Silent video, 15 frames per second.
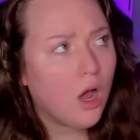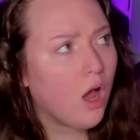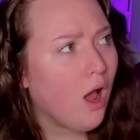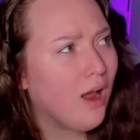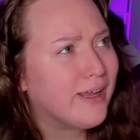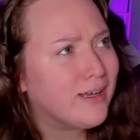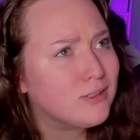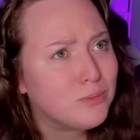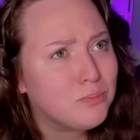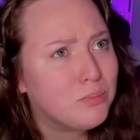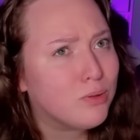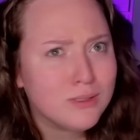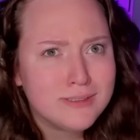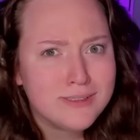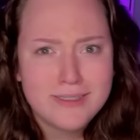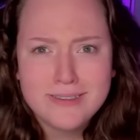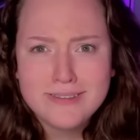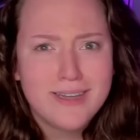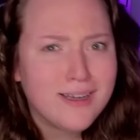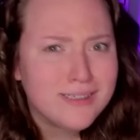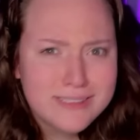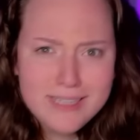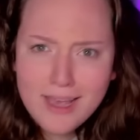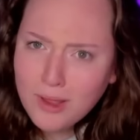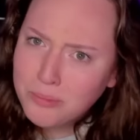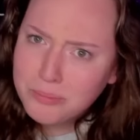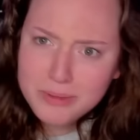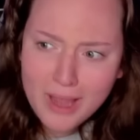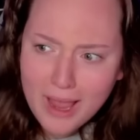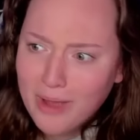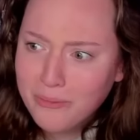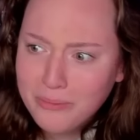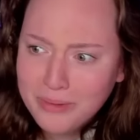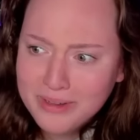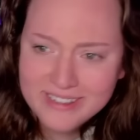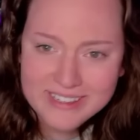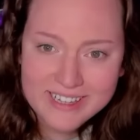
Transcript: I guess prison does help you out in